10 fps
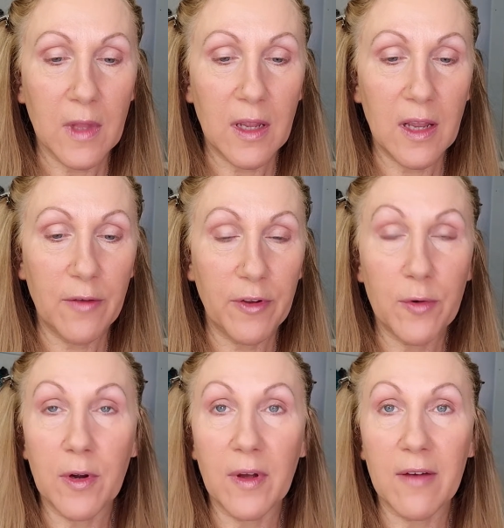if you
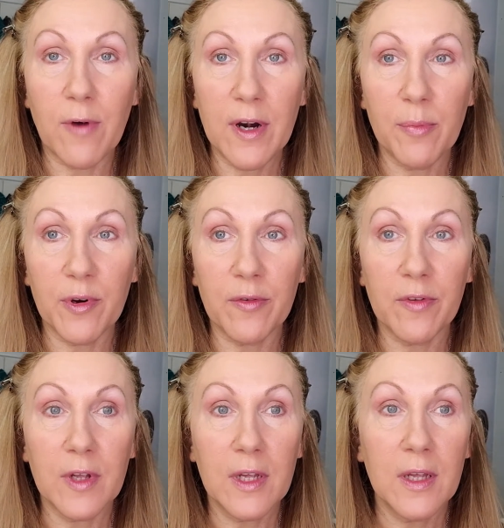don't have waterproof.
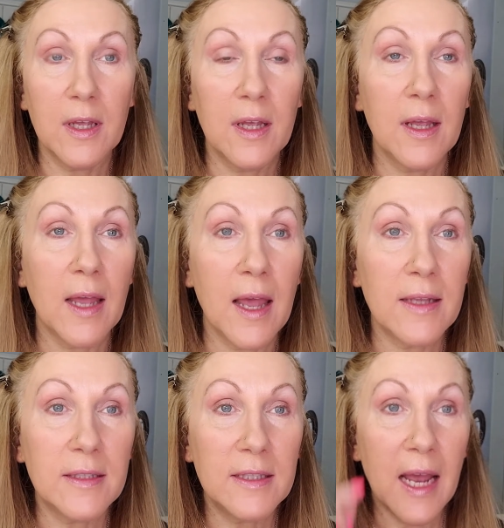
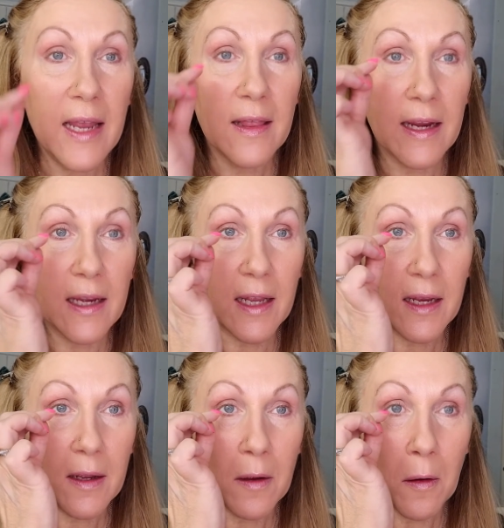And
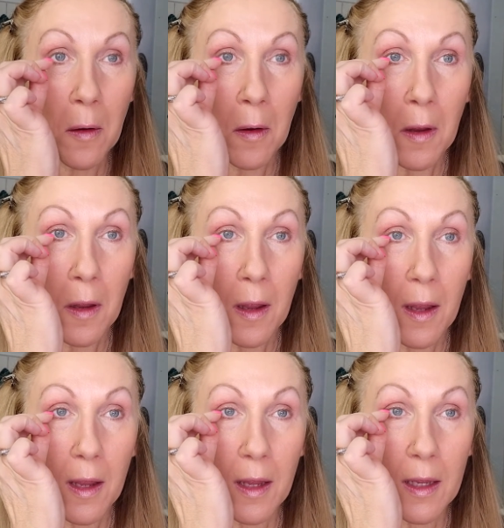tightlining
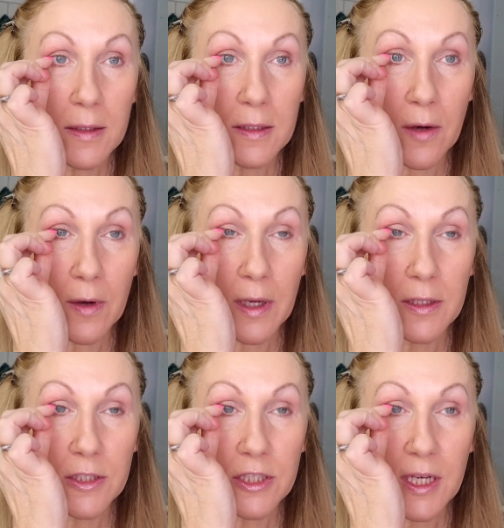is going
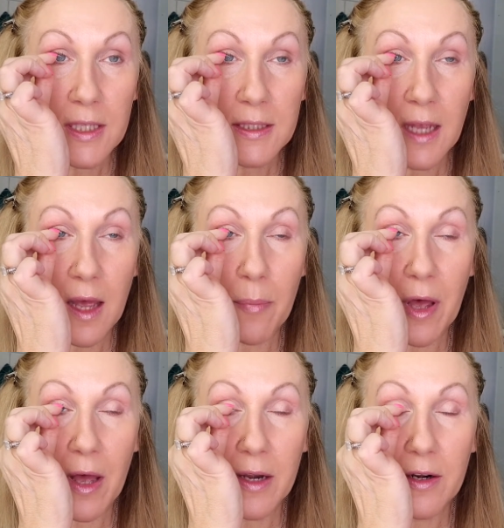just up
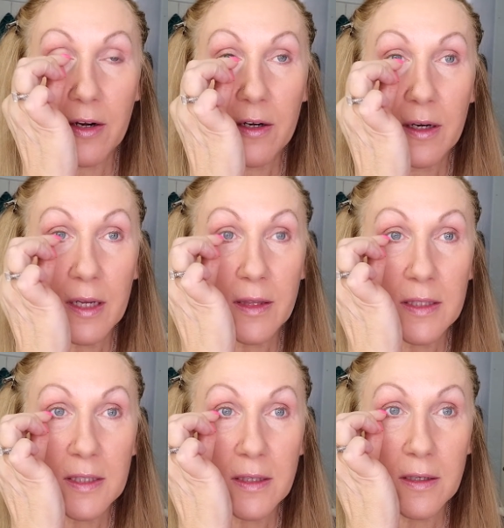under in
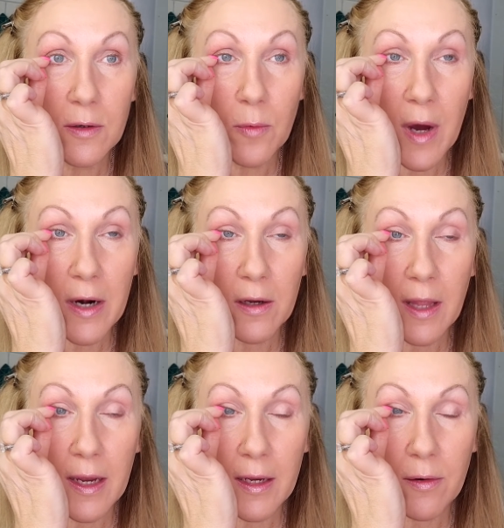this little water
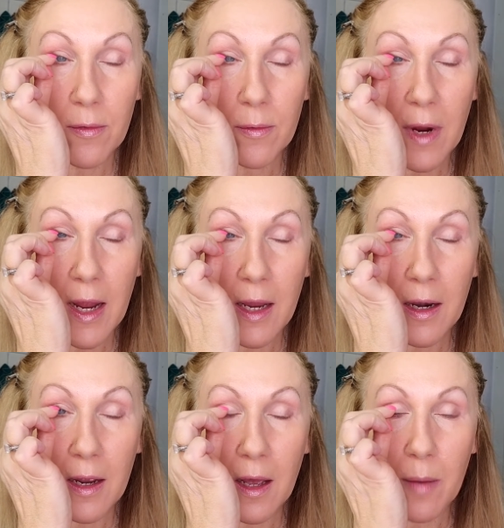line right
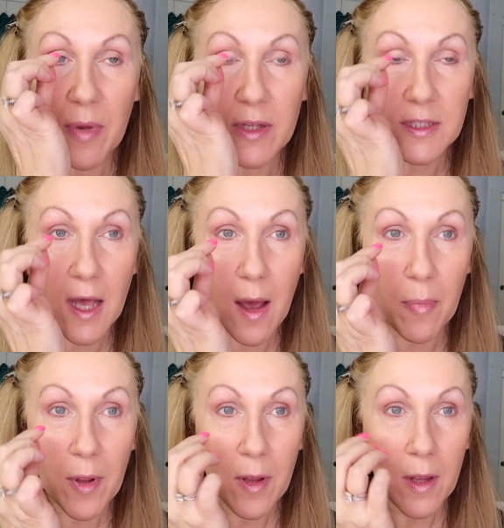up on top.
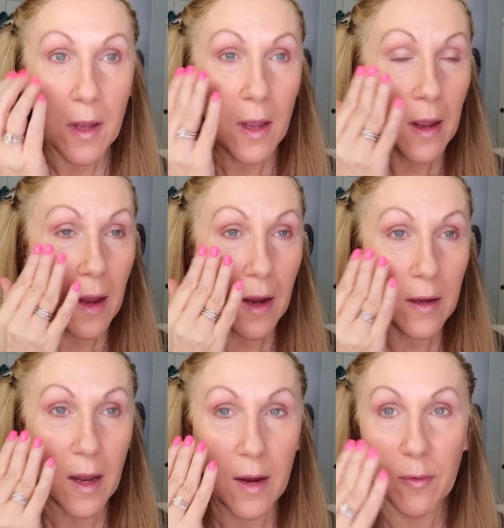
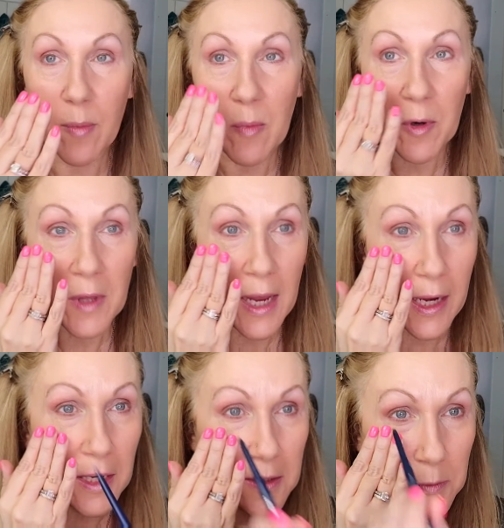I remember in the
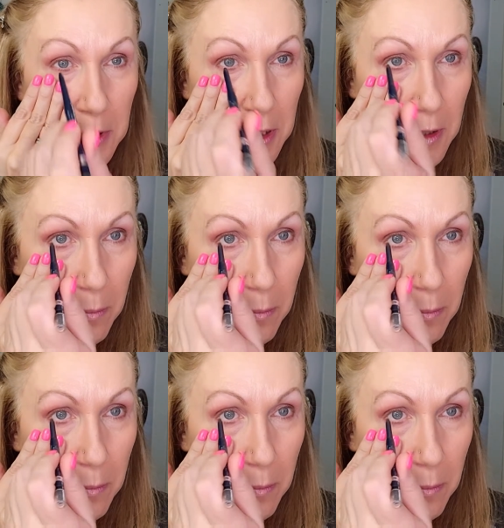80s we did the